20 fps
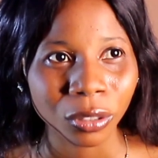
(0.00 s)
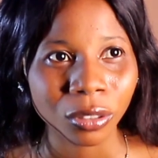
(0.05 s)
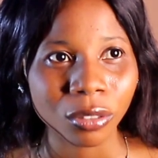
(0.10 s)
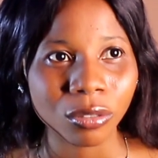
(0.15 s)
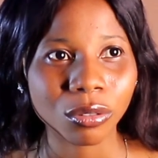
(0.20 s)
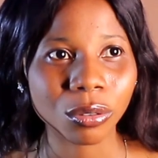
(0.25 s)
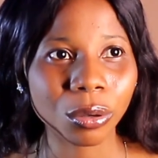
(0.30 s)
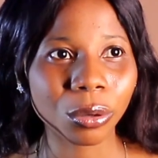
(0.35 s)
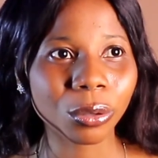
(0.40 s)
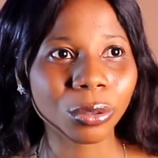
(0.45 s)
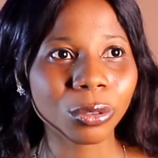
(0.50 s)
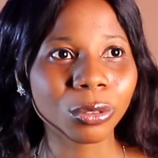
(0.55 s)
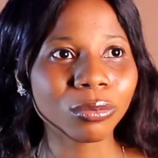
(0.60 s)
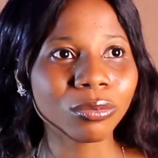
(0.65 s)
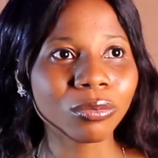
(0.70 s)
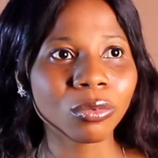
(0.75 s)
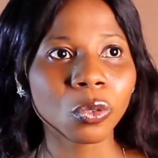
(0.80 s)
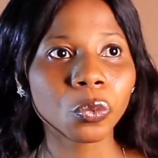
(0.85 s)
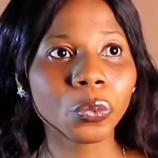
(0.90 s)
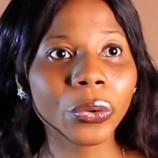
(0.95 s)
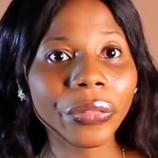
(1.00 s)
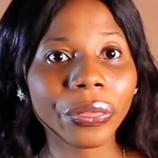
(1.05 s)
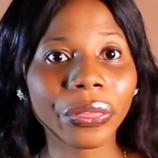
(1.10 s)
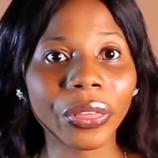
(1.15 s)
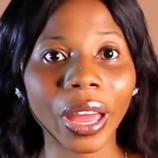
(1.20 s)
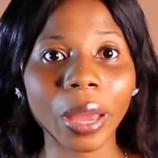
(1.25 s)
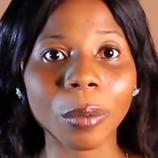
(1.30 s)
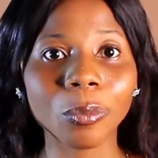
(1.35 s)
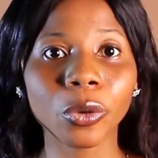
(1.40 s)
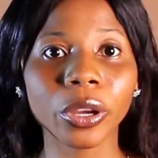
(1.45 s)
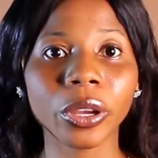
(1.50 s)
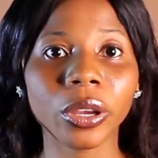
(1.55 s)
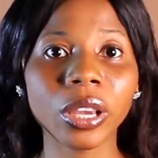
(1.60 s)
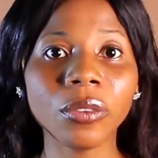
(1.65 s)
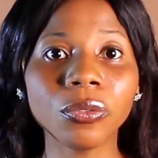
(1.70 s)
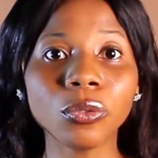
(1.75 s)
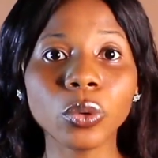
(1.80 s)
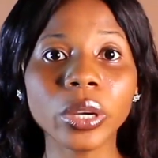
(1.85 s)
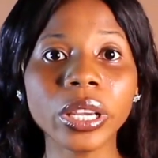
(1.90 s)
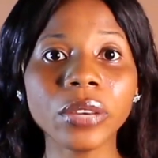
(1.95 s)
So with time,
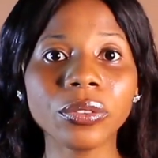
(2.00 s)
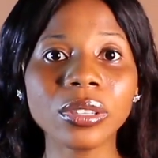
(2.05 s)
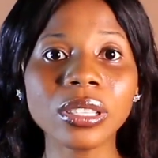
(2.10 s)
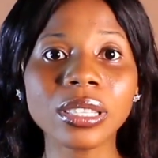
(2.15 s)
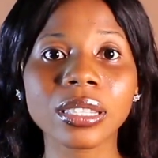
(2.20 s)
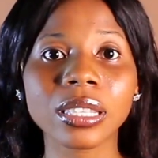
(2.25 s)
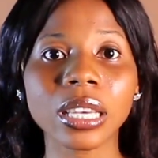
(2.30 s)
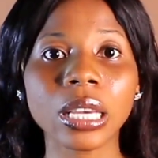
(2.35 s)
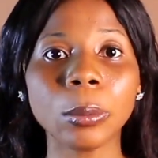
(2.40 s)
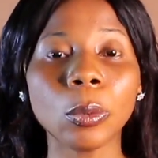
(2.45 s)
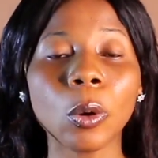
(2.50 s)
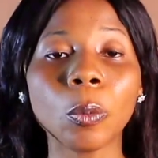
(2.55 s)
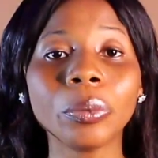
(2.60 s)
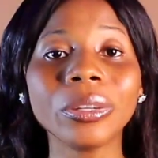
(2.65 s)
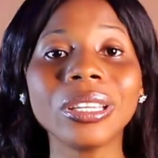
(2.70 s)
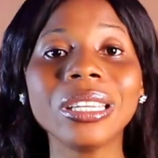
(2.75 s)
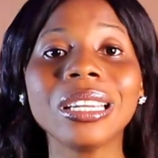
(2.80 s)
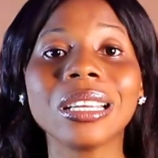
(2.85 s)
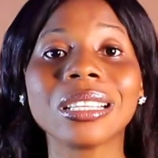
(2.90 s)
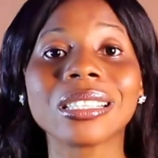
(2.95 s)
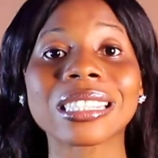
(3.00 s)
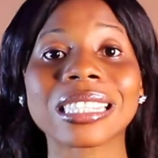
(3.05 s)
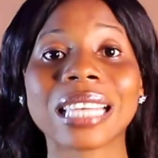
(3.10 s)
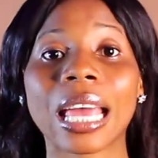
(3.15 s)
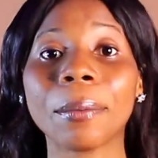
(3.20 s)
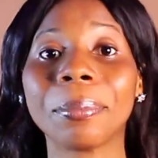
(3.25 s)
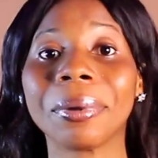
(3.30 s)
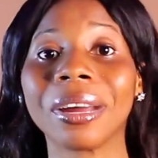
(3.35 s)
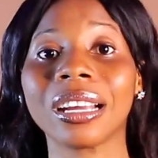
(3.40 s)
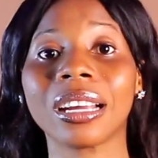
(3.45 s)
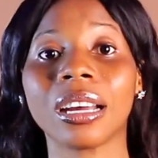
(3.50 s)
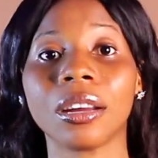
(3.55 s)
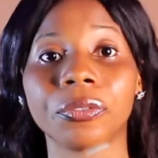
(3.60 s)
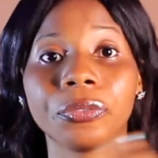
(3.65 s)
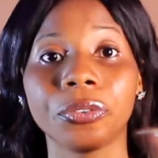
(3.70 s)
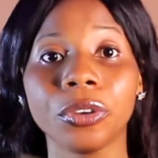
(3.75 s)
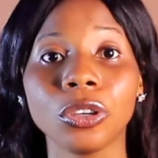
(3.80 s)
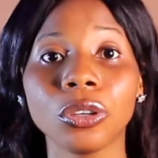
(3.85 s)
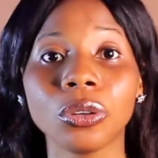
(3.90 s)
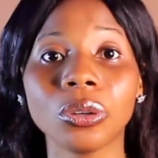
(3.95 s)
we even see him opening a cyber
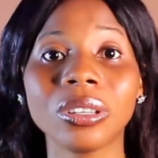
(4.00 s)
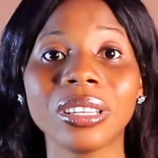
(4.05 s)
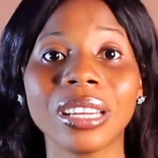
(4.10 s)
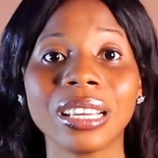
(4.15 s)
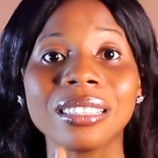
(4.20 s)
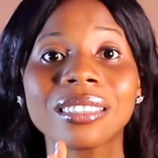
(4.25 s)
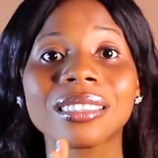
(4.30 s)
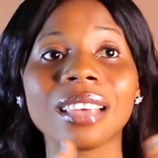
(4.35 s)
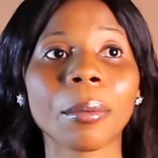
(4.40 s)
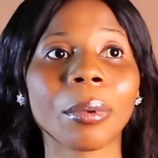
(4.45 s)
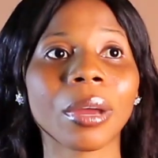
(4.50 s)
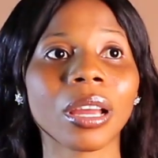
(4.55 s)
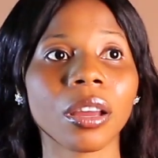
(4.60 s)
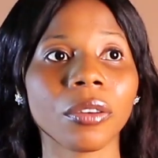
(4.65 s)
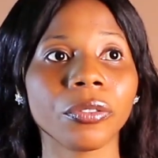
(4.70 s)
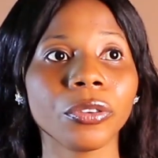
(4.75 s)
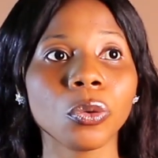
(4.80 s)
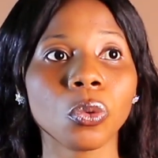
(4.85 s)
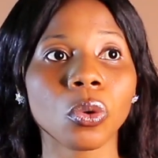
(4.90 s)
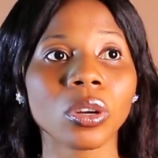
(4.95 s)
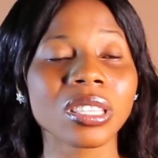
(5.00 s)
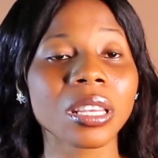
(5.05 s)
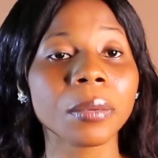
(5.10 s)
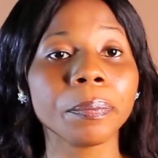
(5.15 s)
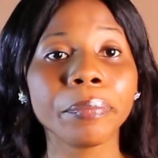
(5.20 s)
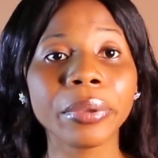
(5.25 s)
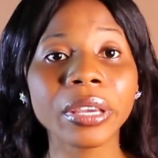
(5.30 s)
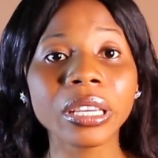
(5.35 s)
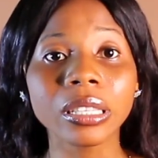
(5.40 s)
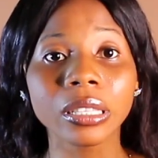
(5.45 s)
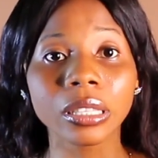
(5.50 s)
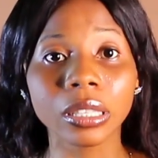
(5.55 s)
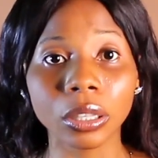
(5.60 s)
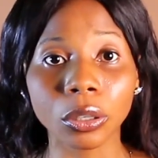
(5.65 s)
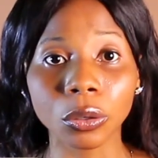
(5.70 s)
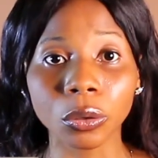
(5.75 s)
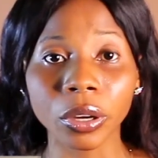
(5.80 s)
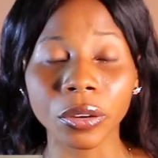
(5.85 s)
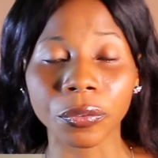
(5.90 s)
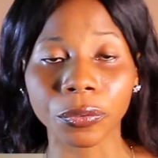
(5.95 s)
cafe. Then cyber cafe was a big
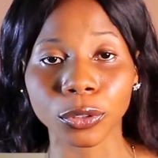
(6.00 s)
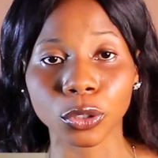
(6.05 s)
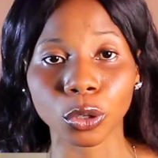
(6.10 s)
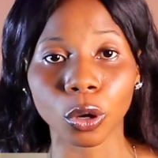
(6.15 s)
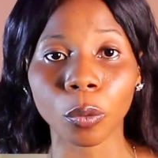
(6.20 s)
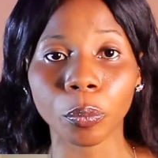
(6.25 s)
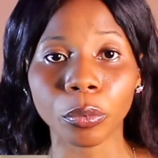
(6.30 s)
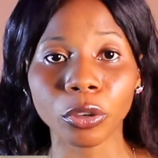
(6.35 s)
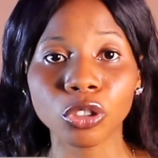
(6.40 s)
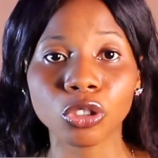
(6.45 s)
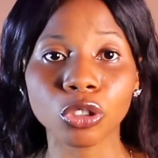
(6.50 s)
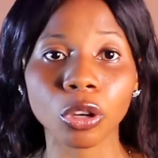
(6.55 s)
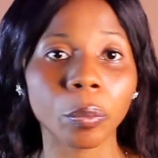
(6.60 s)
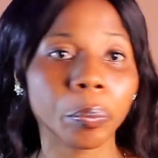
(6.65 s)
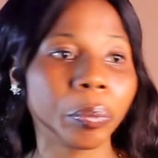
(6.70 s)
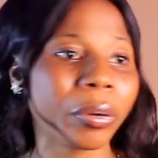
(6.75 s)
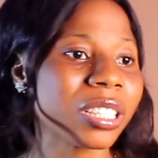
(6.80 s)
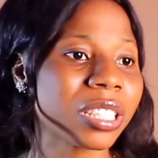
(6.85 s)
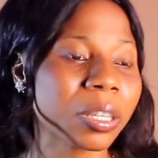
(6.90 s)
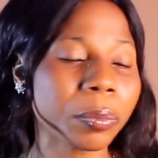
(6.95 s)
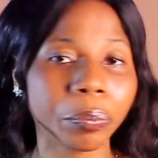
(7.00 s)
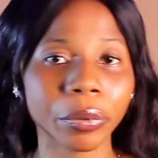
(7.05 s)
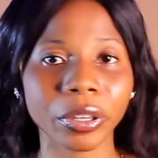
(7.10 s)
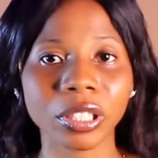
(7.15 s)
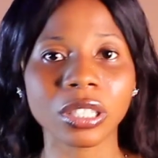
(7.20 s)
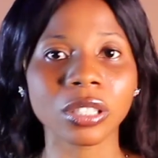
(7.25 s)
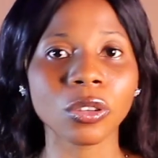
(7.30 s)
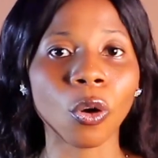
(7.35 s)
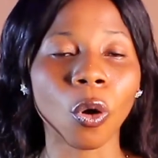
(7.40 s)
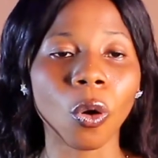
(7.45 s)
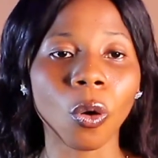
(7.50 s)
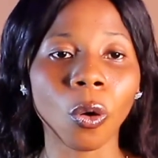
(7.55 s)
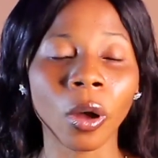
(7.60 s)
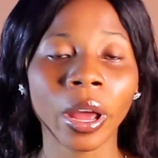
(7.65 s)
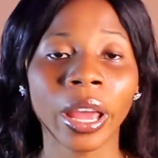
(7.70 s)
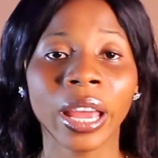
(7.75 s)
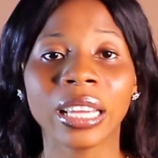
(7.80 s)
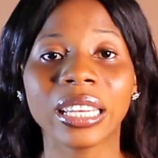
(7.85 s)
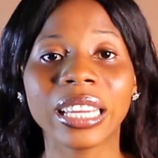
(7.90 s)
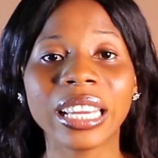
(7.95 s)
deal. A photocopying shop, printing press, or
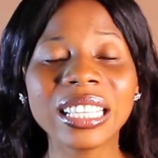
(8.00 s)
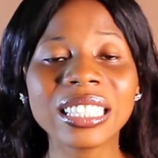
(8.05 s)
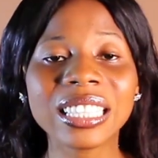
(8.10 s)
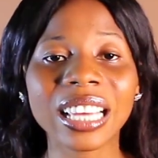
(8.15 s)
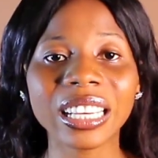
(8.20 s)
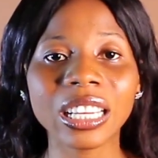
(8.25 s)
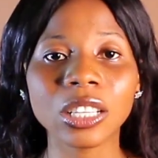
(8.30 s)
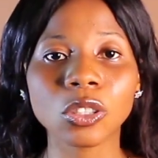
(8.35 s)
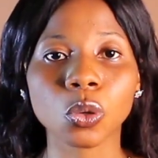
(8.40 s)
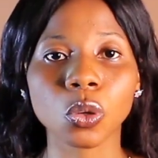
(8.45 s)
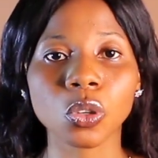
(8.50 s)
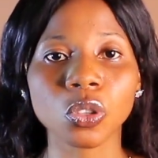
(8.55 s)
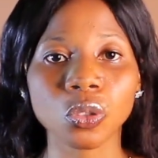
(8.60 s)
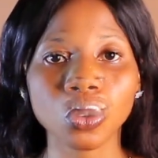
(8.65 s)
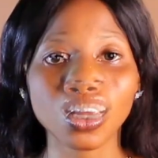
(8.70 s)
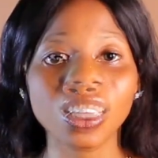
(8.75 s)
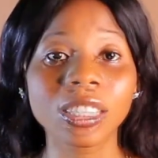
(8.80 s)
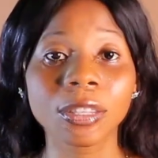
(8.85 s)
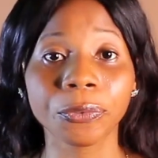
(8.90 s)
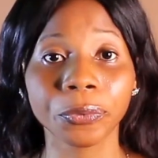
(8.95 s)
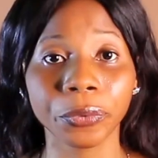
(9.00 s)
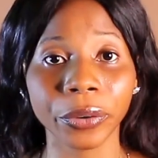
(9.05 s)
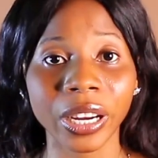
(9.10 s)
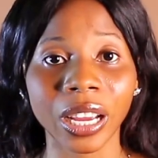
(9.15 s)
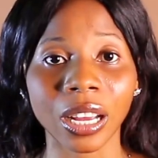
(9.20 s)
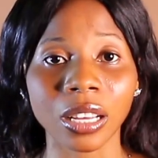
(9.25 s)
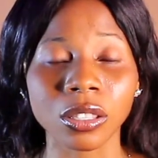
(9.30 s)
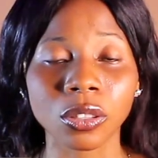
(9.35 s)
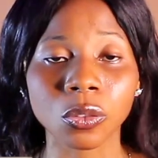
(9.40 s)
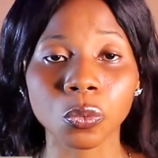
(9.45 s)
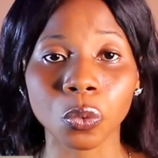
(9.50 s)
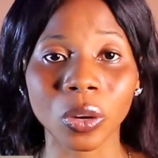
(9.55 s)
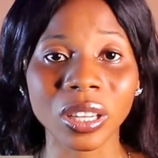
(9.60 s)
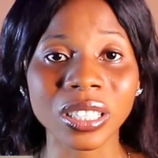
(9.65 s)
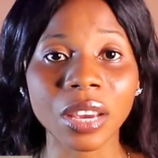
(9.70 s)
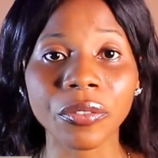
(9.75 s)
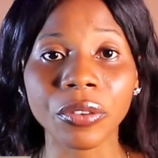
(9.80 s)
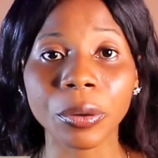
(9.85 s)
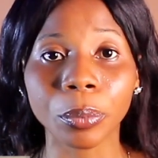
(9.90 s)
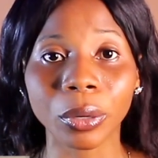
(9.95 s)
the internet was not as free as what
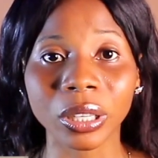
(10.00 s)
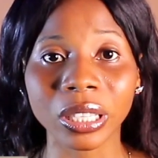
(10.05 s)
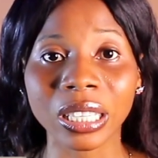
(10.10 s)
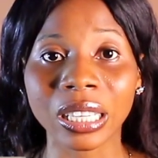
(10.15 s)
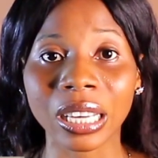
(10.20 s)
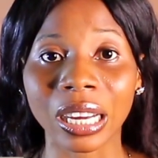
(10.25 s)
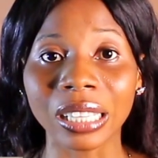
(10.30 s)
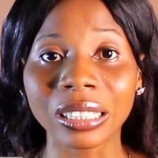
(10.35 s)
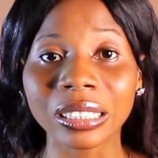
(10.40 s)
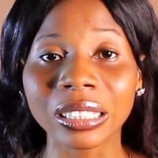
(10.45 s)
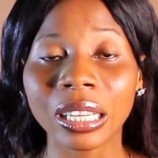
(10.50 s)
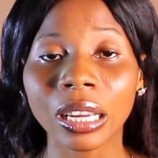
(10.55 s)
everybody can